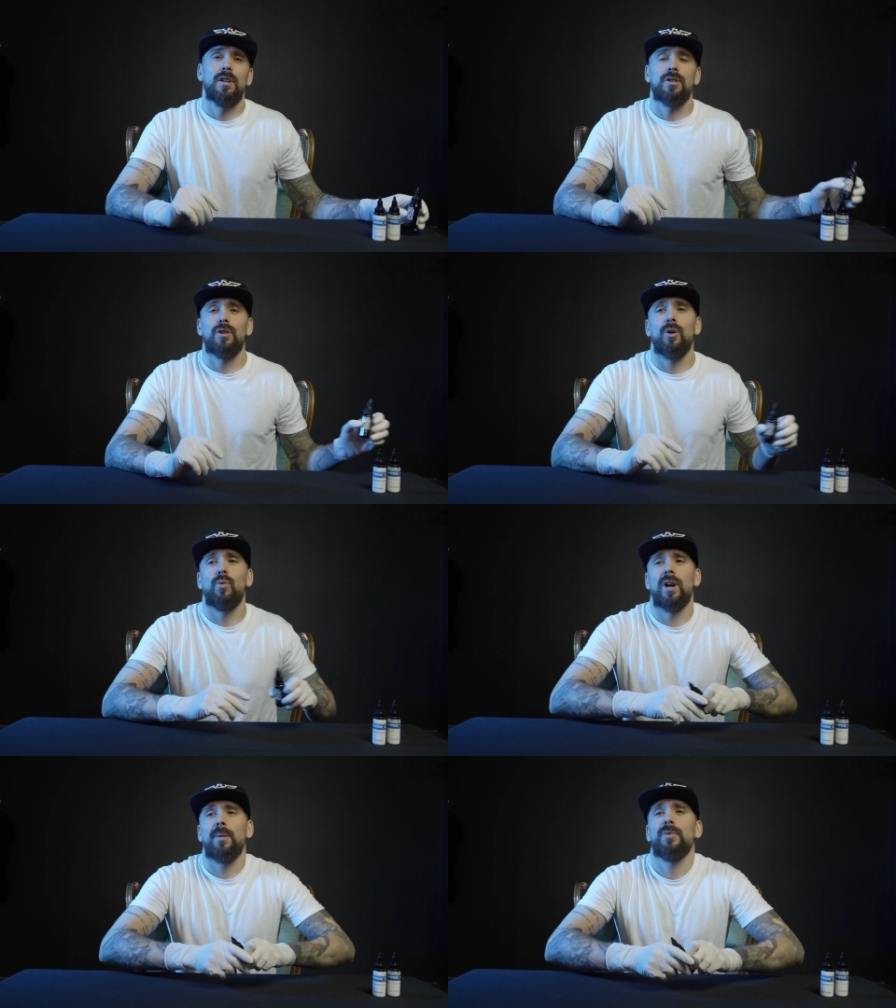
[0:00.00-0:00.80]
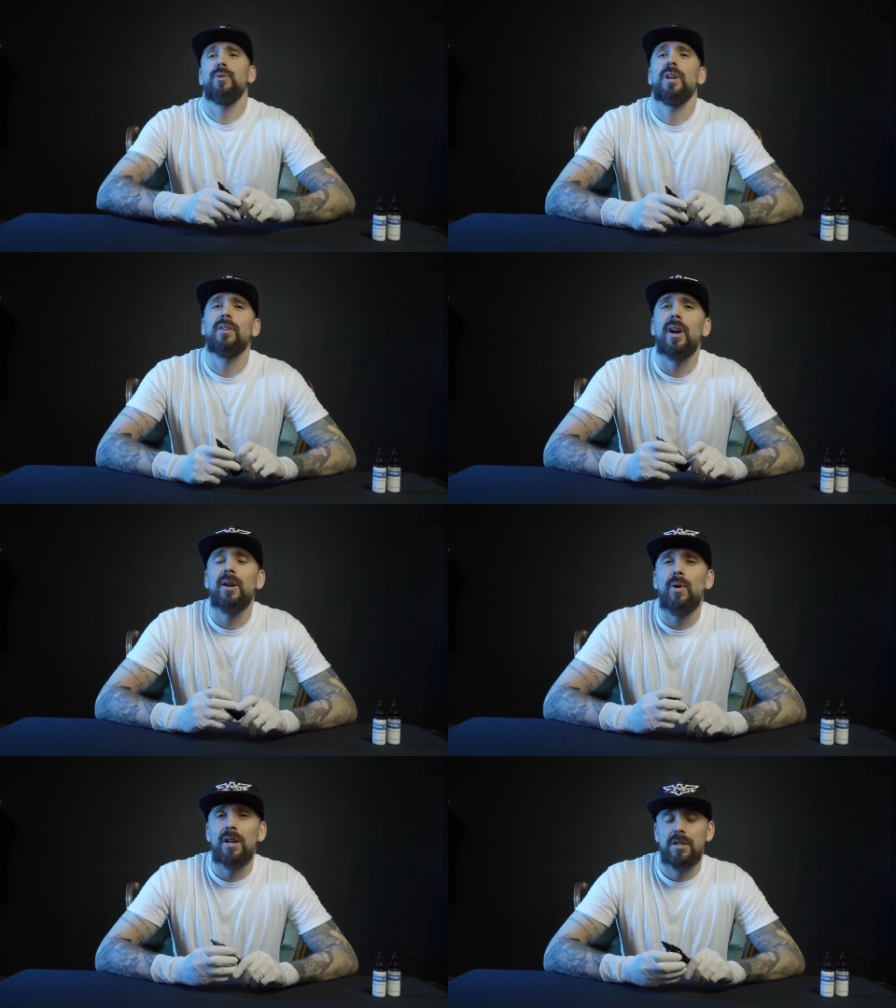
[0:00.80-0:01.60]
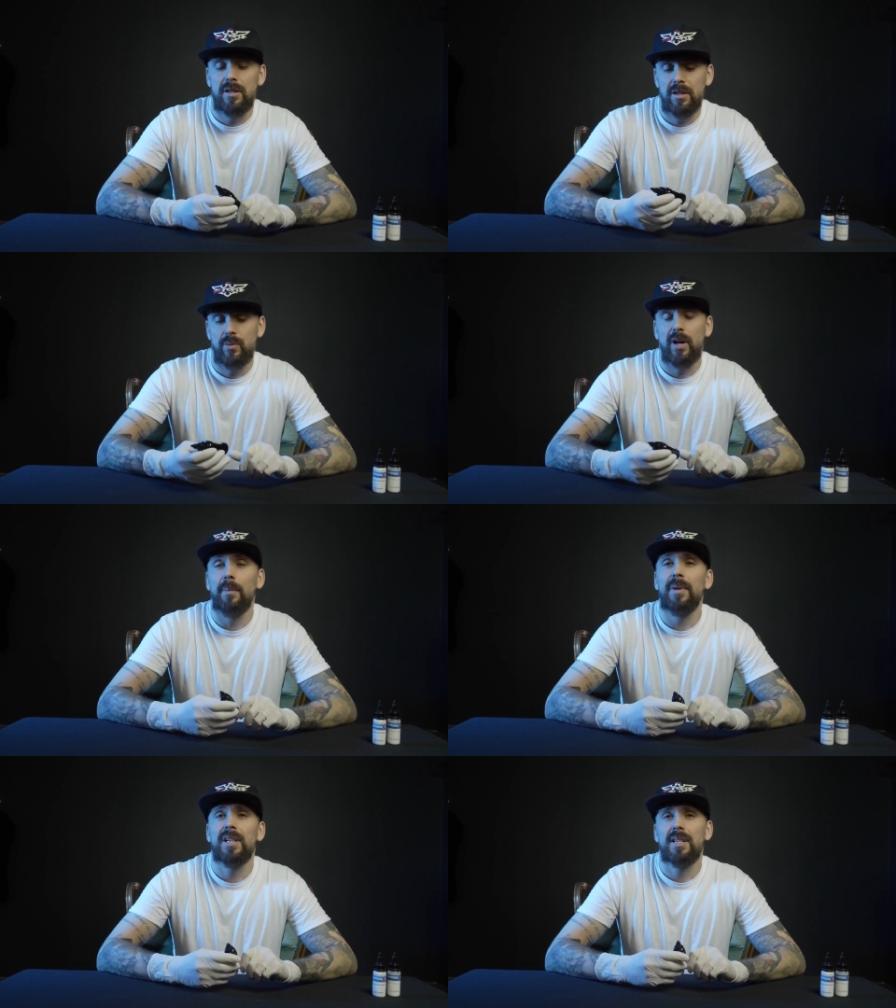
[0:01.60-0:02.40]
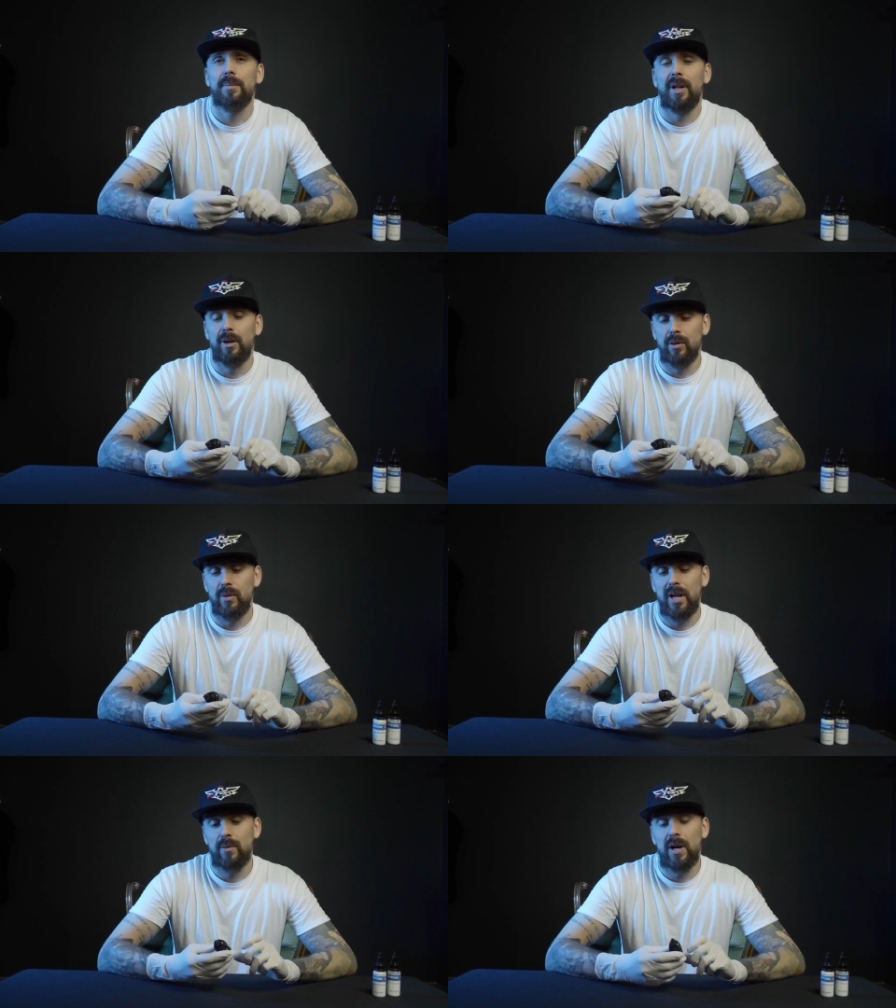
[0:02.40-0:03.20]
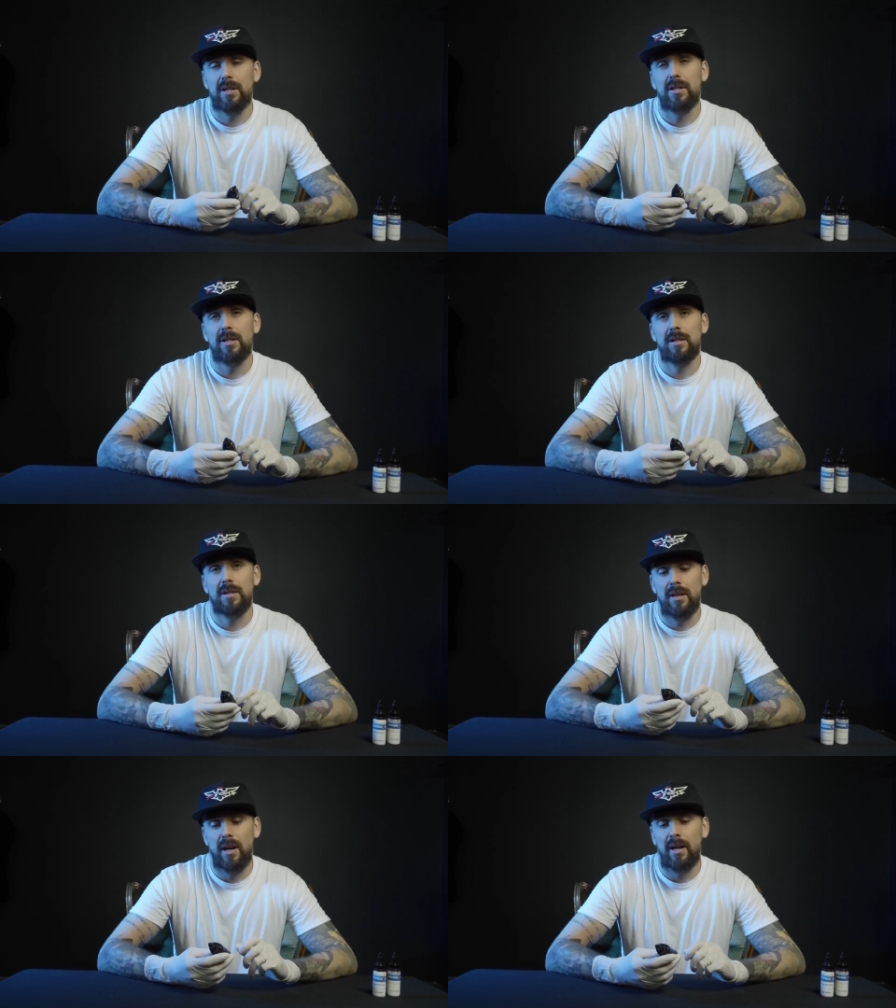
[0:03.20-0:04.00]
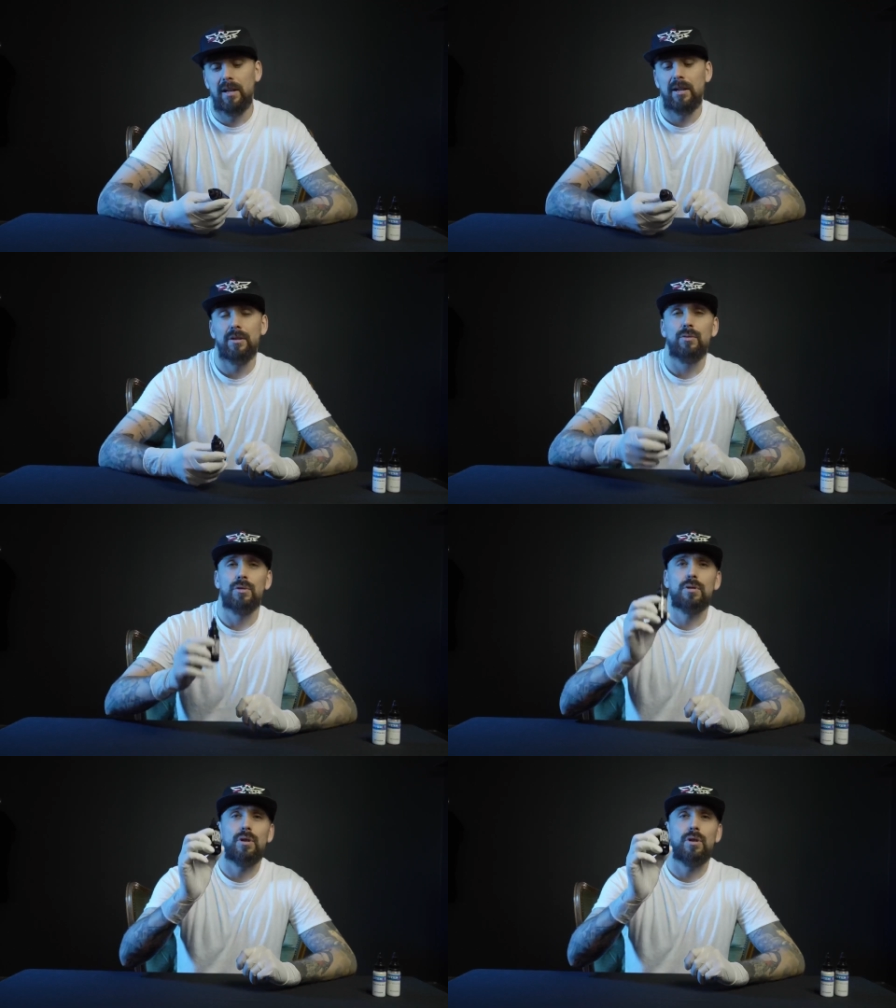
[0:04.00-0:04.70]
So when I'm doing grey washes, when I'm mixing my own grey washes, I use